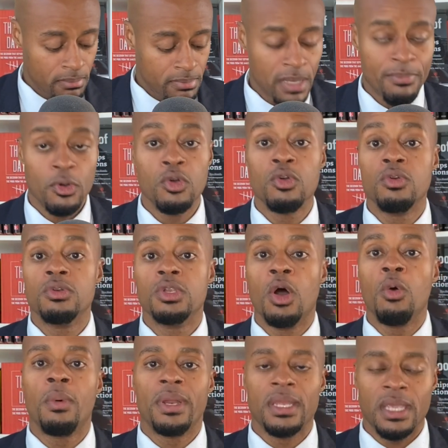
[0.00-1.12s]
People who
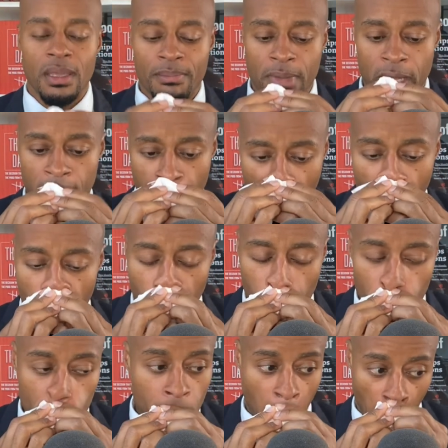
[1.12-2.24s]
don't want to get better
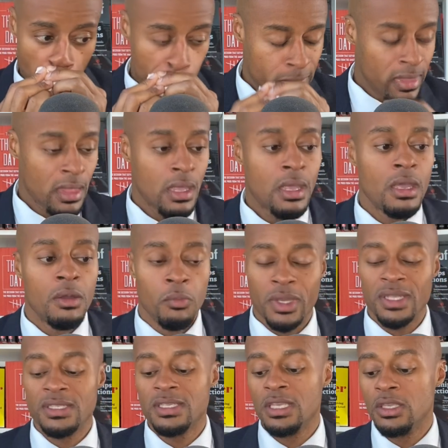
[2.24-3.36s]
will
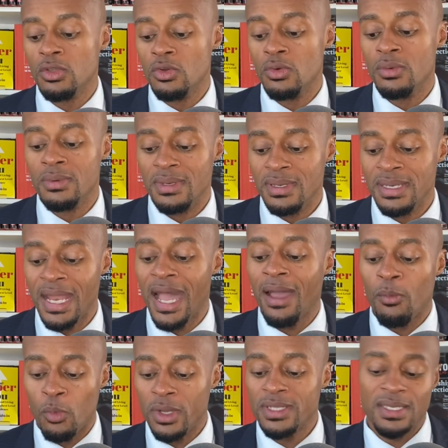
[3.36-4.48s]
continue
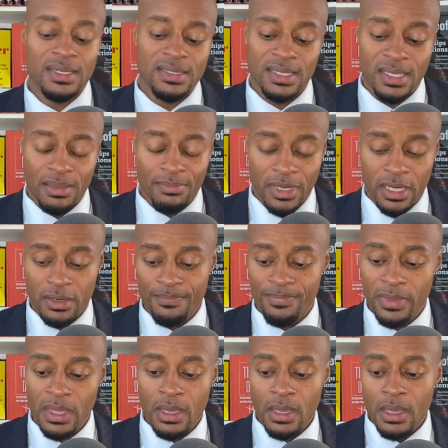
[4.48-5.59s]
not wanting to get better.
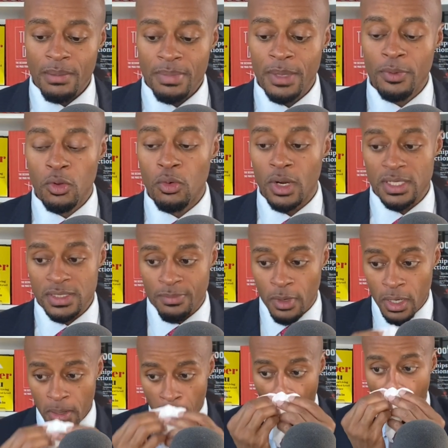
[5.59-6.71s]
People who are
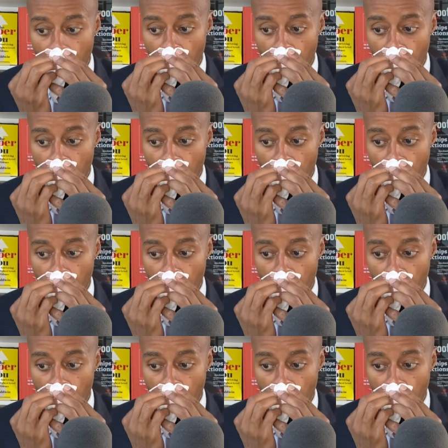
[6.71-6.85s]
smart